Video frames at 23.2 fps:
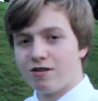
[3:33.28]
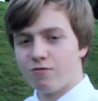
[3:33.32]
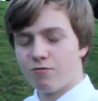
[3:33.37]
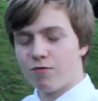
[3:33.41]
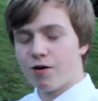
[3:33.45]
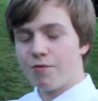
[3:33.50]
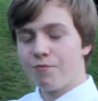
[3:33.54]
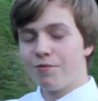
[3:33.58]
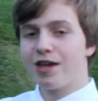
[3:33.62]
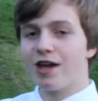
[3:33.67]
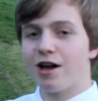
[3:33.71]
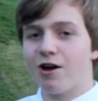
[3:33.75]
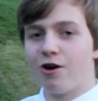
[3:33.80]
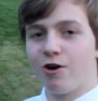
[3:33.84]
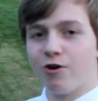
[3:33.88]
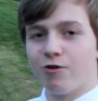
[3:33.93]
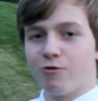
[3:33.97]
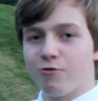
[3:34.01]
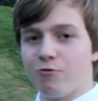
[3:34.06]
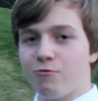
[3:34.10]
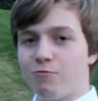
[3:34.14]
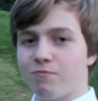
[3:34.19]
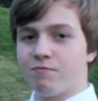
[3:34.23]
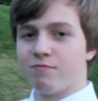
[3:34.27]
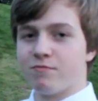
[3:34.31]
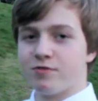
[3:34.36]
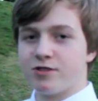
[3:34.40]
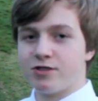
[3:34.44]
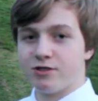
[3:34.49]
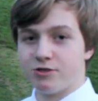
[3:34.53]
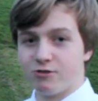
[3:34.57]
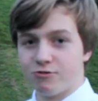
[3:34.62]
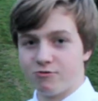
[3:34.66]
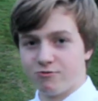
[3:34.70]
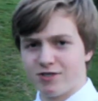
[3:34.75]
when we get home
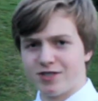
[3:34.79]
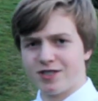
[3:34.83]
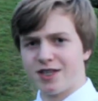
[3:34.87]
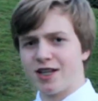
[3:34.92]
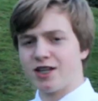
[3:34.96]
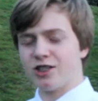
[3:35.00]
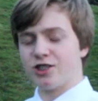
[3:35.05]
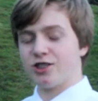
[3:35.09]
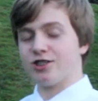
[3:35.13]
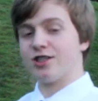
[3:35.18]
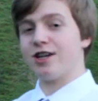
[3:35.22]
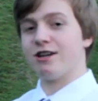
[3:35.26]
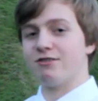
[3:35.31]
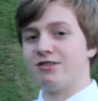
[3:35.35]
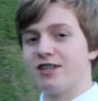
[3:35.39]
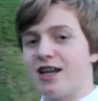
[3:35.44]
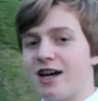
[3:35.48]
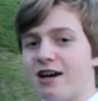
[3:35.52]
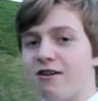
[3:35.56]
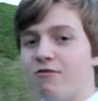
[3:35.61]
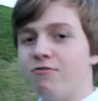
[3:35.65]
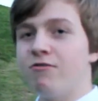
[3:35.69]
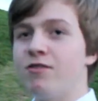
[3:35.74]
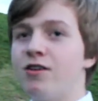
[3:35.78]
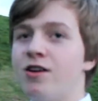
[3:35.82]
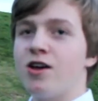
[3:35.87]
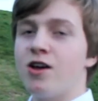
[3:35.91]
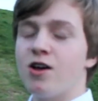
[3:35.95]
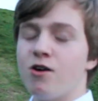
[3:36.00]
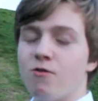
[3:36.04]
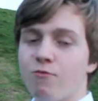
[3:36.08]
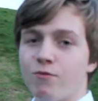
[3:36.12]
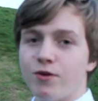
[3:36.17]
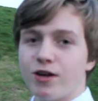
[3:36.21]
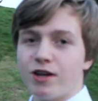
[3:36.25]
to Sasha's house now,
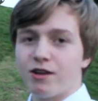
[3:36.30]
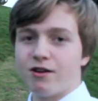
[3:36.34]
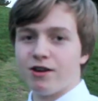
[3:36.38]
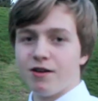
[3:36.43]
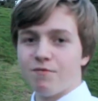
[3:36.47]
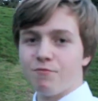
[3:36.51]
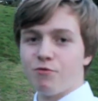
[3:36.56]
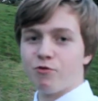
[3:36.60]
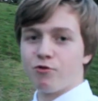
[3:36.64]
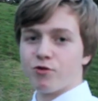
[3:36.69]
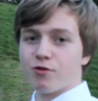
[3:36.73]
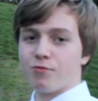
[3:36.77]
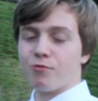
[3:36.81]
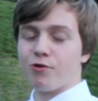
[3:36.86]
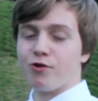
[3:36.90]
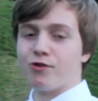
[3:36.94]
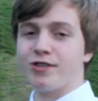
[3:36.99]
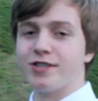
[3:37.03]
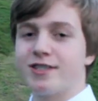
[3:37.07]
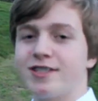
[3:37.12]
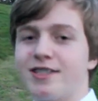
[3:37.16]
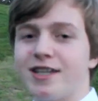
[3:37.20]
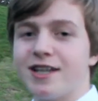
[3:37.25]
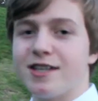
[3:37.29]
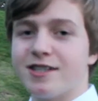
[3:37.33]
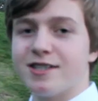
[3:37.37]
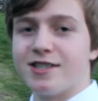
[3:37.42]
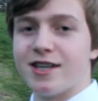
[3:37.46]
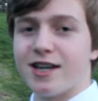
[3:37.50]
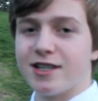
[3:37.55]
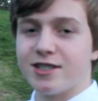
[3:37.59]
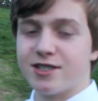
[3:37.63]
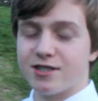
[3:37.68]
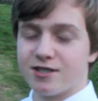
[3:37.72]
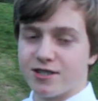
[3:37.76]
we're going to import them all into
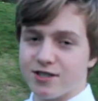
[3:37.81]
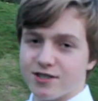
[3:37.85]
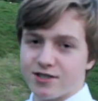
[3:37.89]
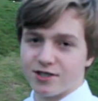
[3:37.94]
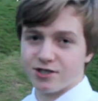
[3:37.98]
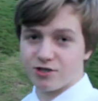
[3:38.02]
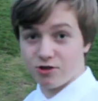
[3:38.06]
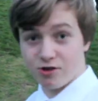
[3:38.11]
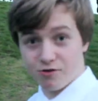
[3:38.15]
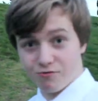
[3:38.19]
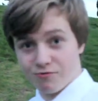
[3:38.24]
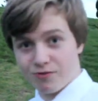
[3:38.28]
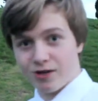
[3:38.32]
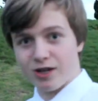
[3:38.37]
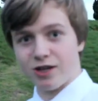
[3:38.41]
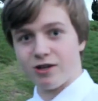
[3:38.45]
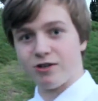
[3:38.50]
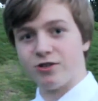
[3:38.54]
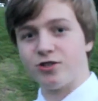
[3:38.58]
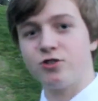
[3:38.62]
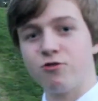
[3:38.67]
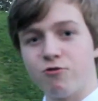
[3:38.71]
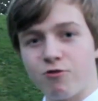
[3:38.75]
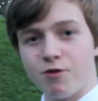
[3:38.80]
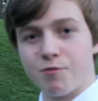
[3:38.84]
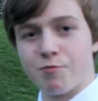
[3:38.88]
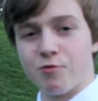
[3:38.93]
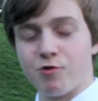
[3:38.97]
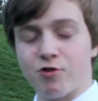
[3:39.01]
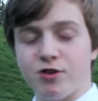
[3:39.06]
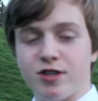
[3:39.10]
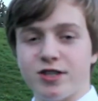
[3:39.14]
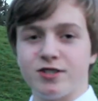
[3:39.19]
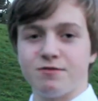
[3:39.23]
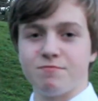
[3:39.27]
Celtics, because it's got a really good
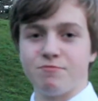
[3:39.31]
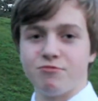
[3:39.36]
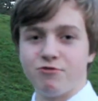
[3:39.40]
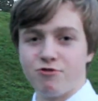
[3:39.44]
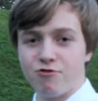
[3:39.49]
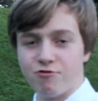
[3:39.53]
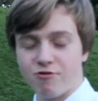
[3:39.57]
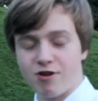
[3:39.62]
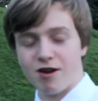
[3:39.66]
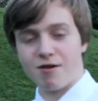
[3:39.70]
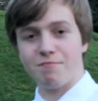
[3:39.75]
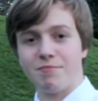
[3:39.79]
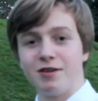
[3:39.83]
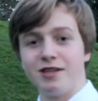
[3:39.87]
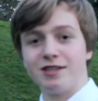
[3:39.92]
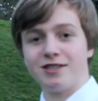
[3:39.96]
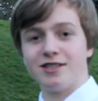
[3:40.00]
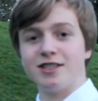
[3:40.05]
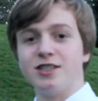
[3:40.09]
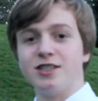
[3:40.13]
storyboarding program built